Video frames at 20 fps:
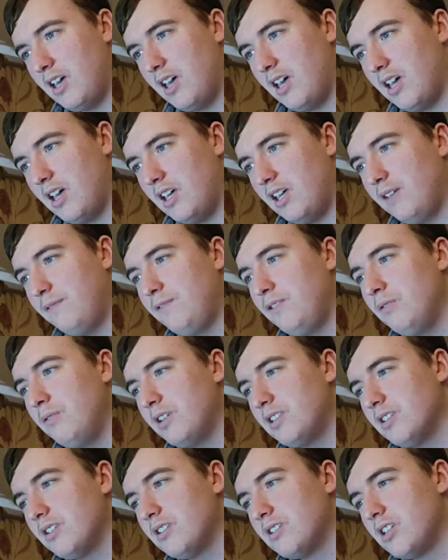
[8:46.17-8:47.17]
If you
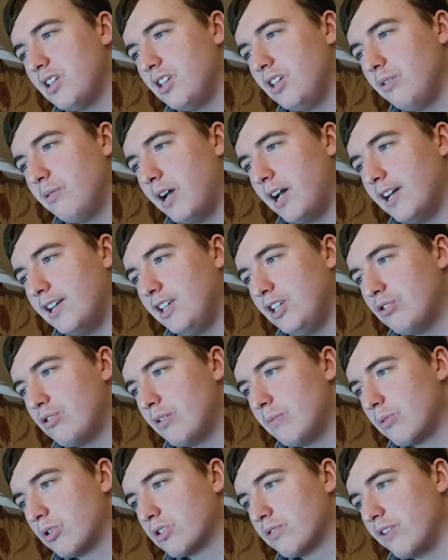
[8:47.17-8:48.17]
had to continue any
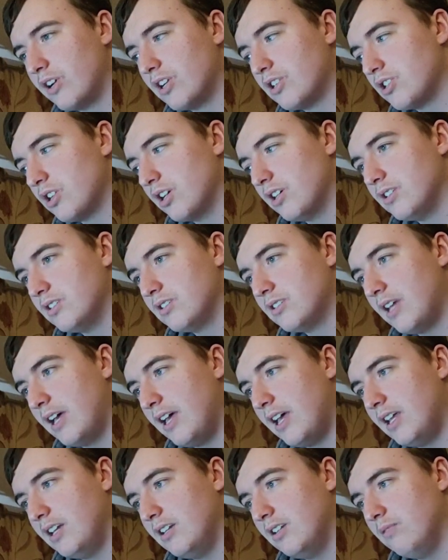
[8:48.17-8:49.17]
DreamWorks franchise
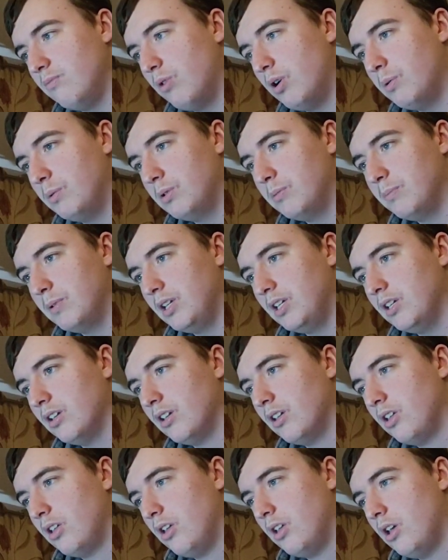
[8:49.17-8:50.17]
that ended, what would it be?
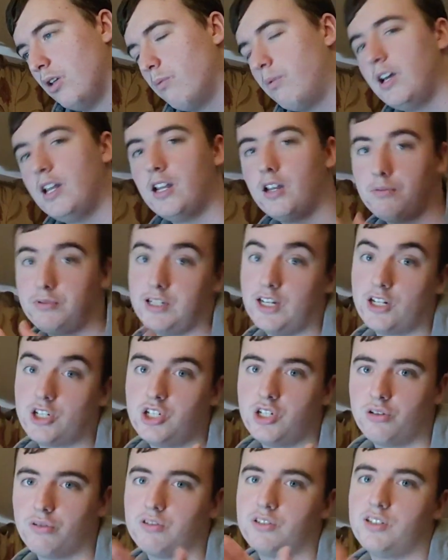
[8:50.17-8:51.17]
Well, I was
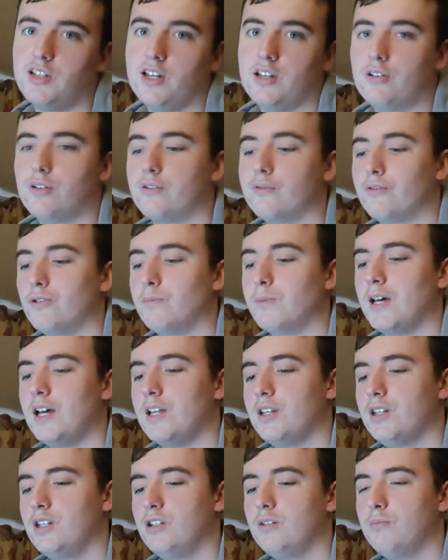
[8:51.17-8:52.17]
actually going to say Kung Fu
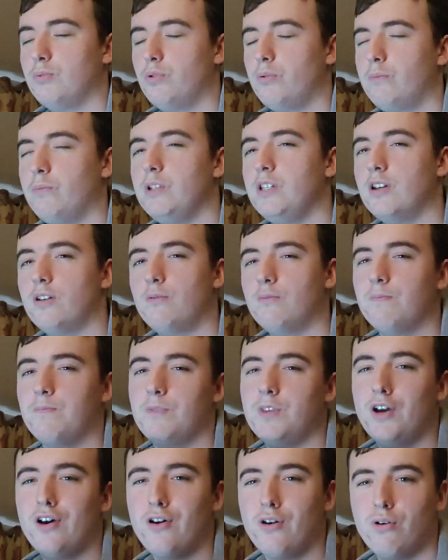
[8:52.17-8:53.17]
Panda, but we don't
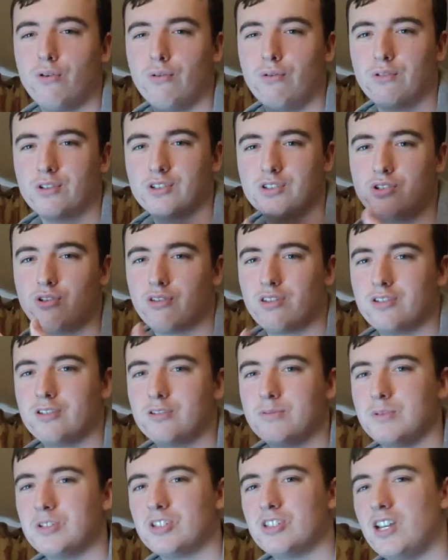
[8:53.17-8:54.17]
know because
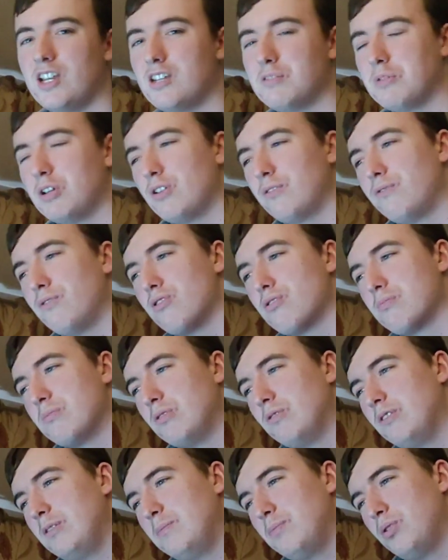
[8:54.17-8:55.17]
nothing's been said about a fourth
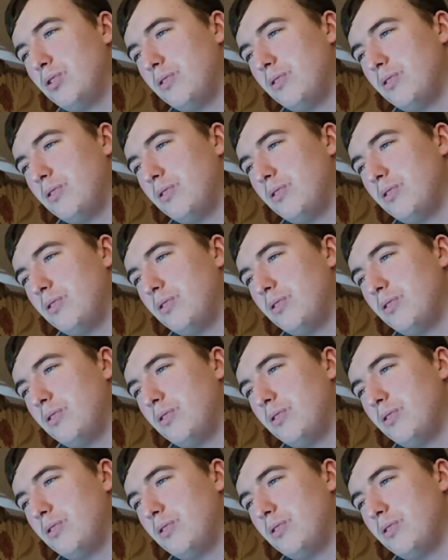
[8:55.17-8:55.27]
movie.